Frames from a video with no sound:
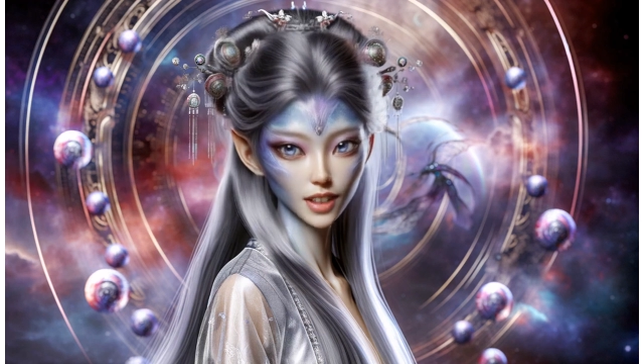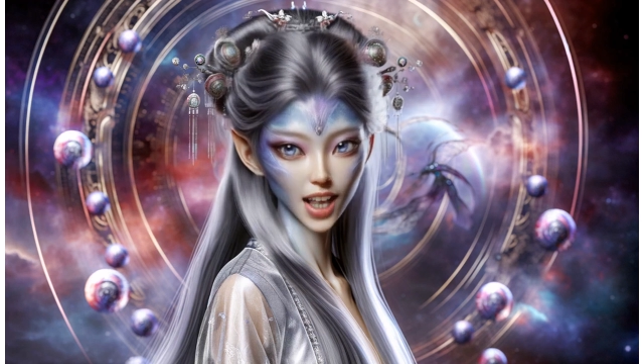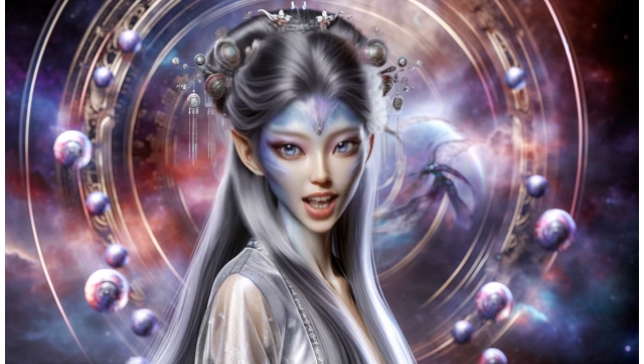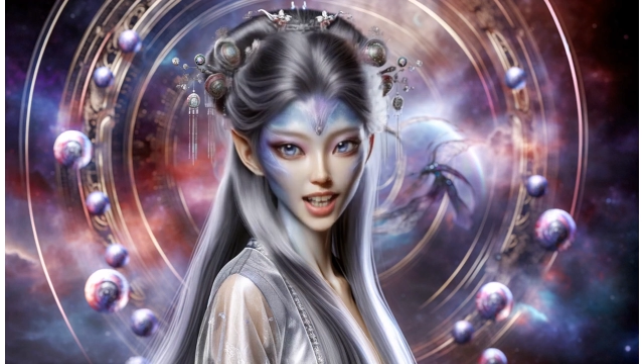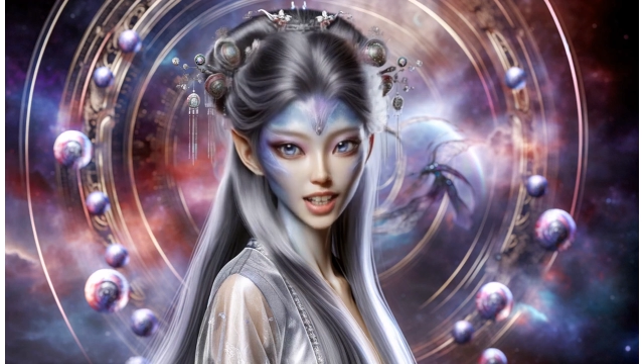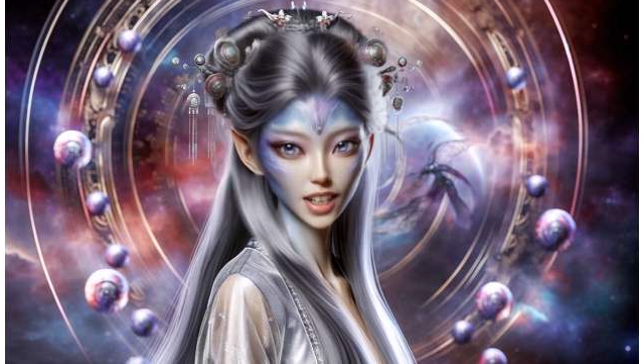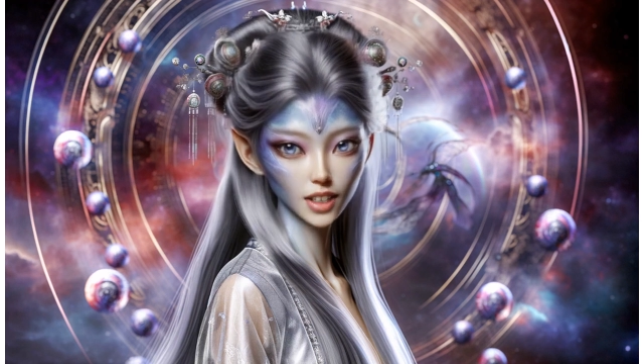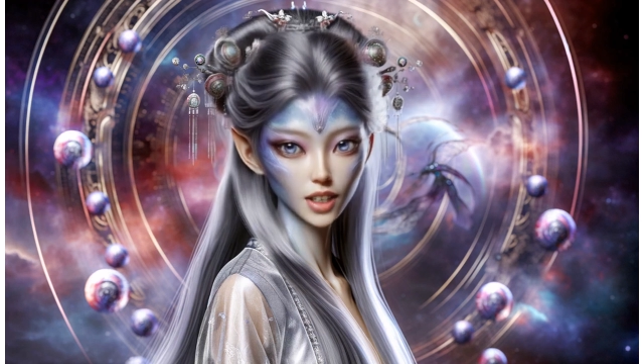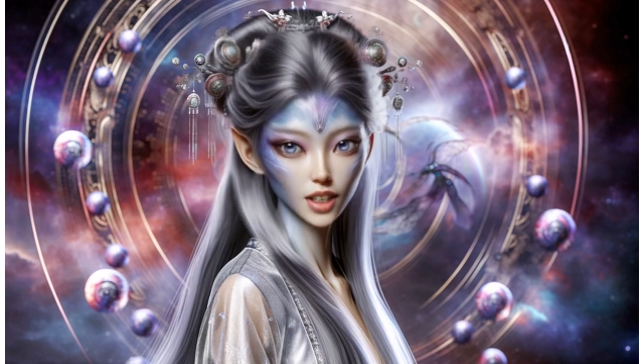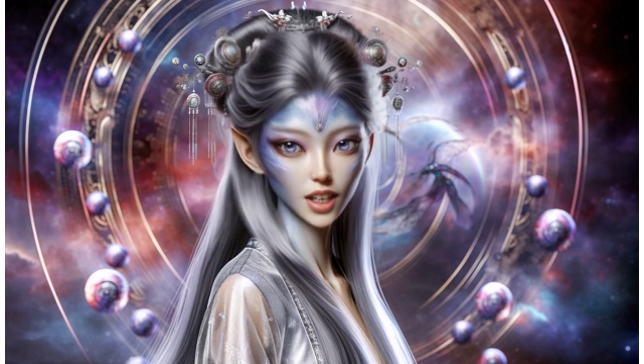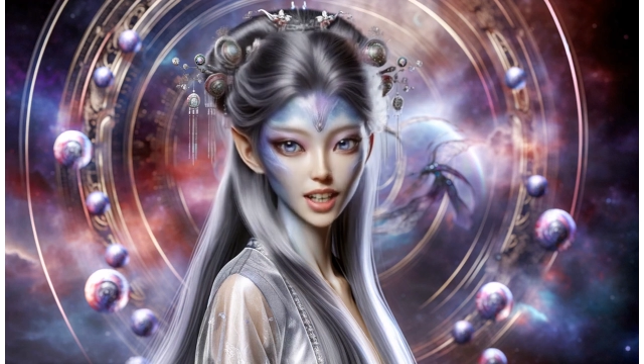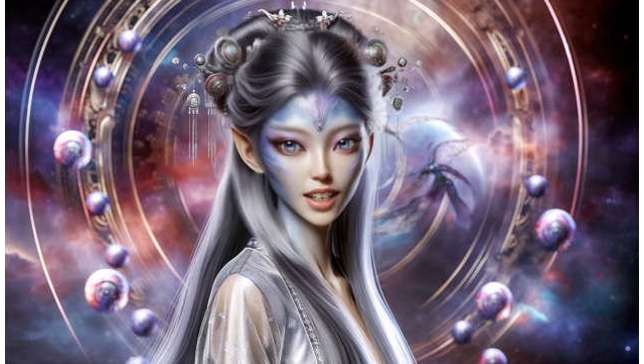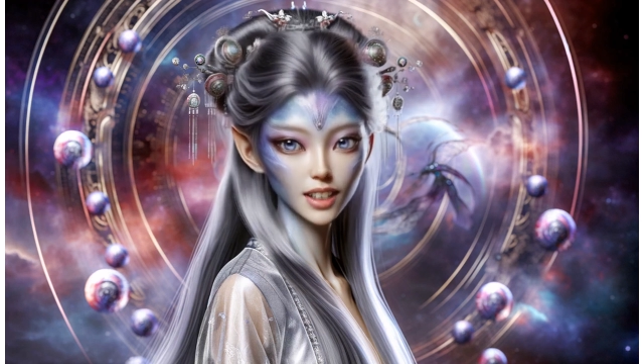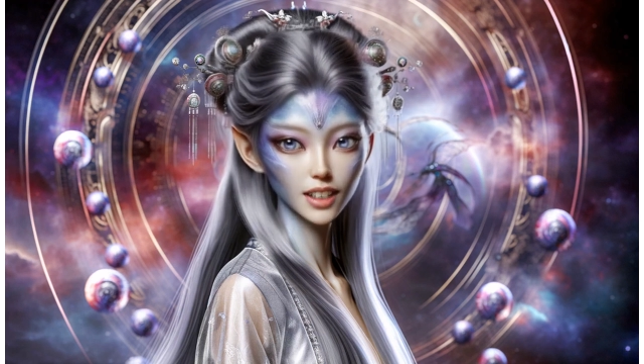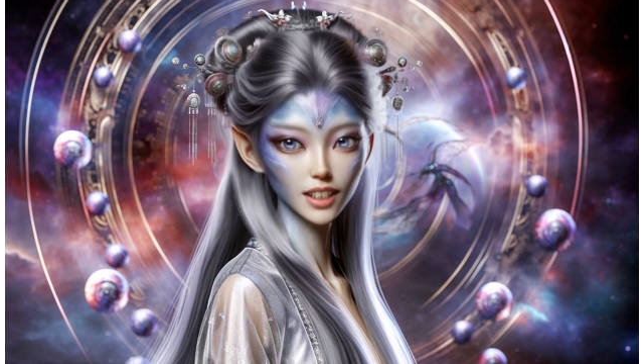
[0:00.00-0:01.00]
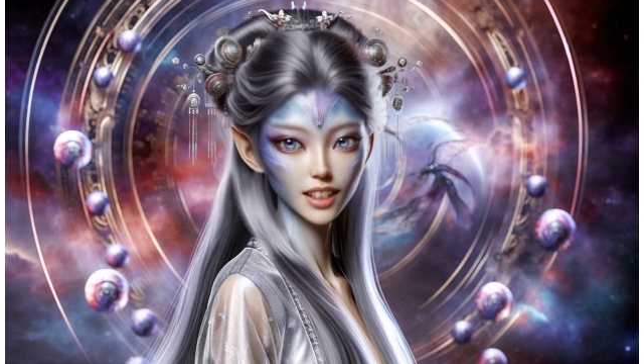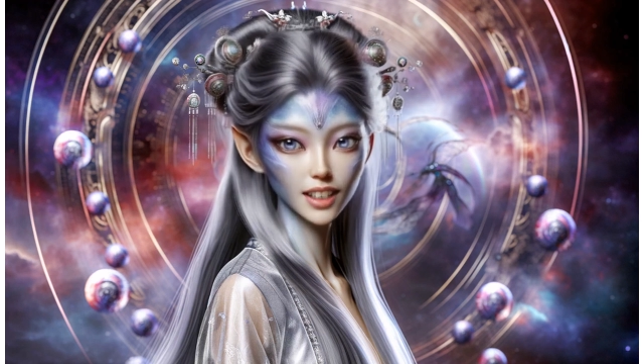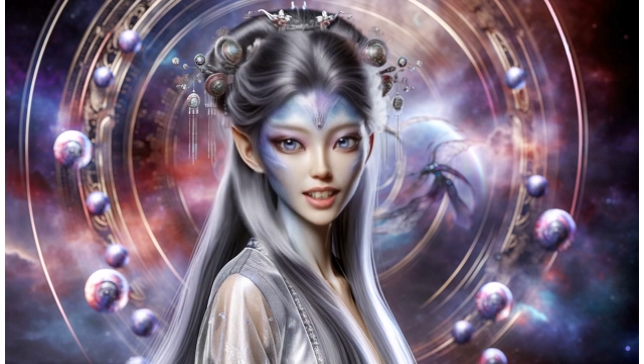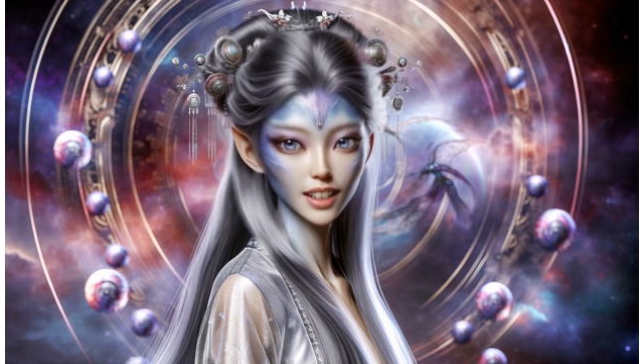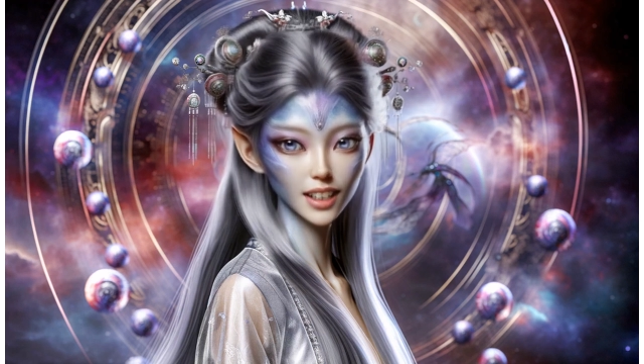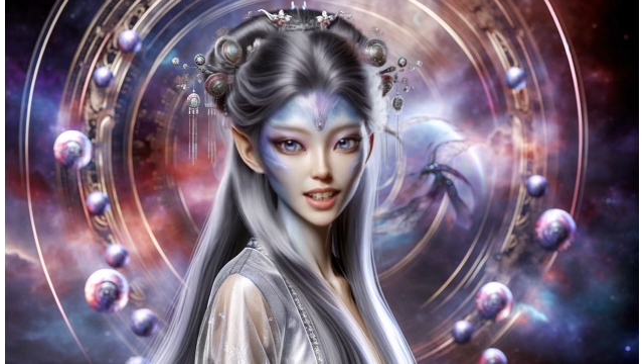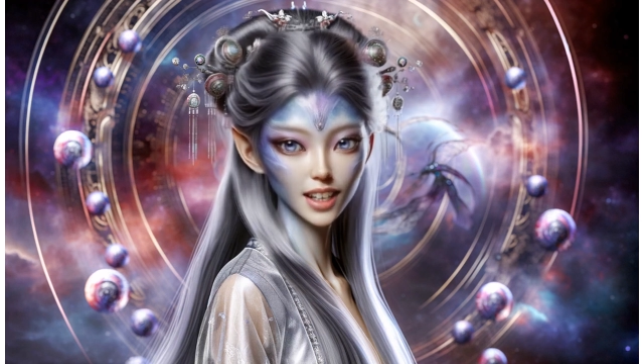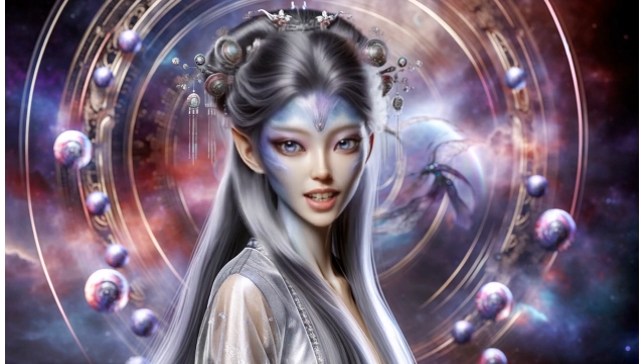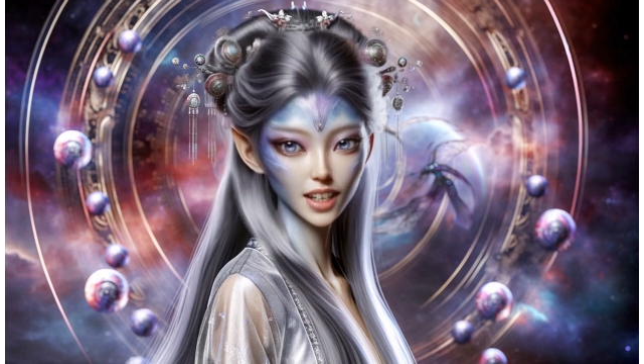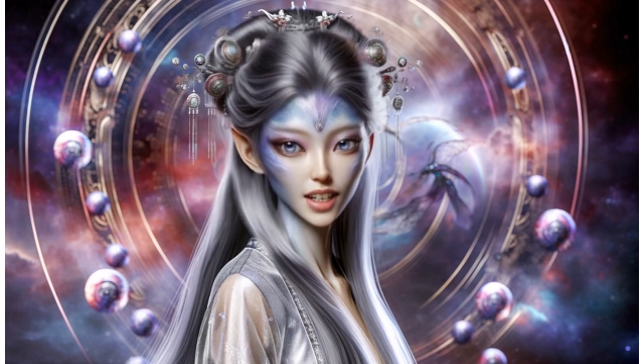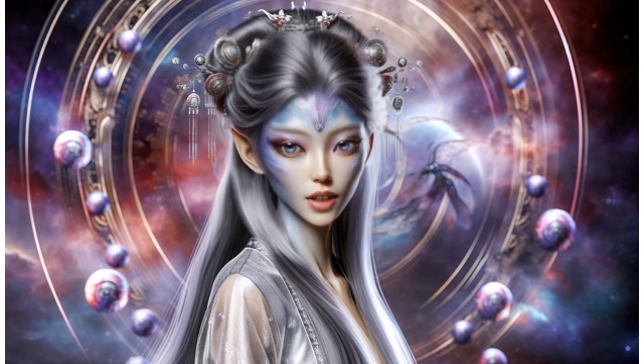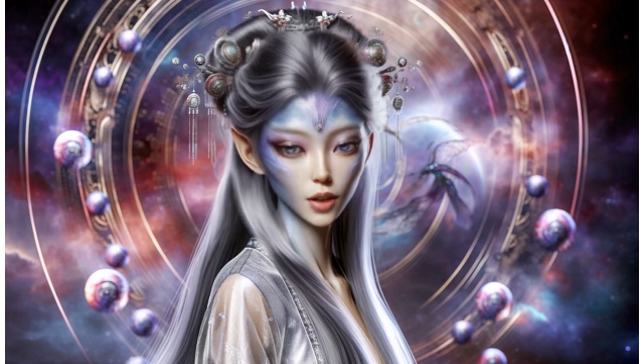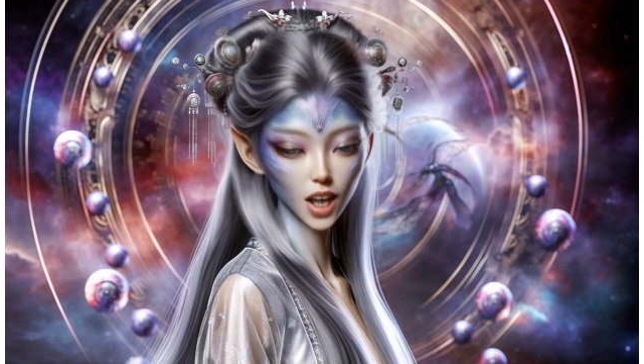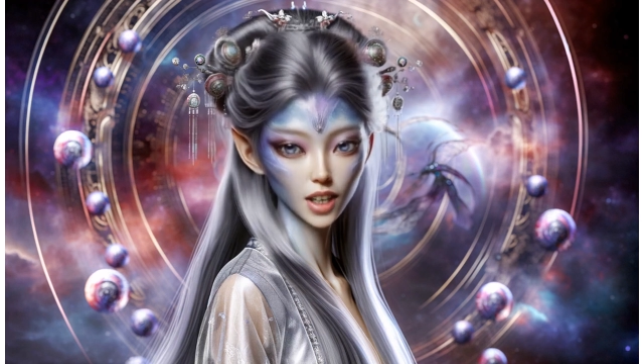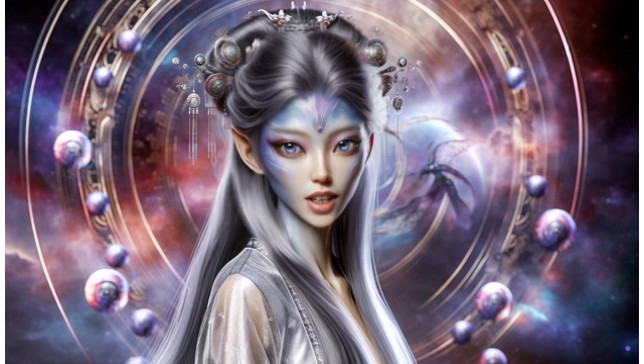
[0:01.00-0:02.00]
Ensure
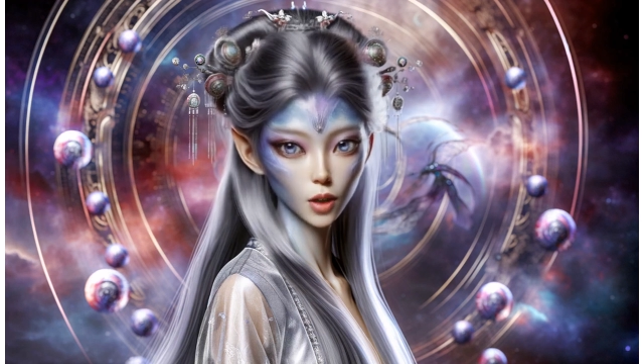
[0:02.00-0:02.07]
you are